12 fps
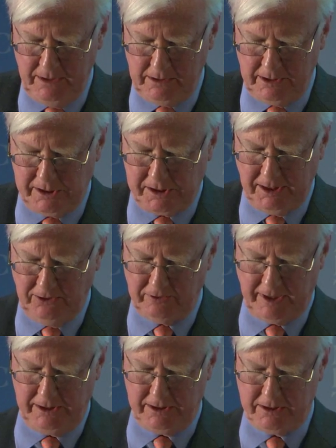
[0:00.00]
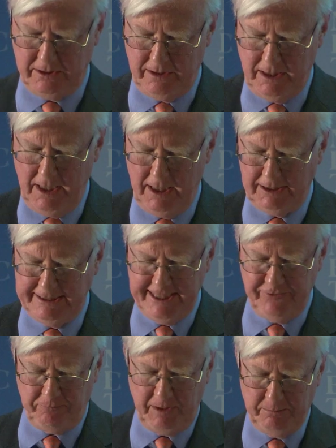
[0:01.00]
that it's still right to
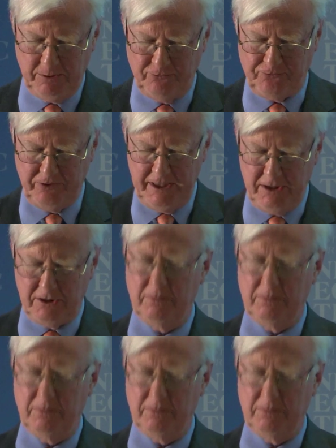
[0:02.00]
leave people free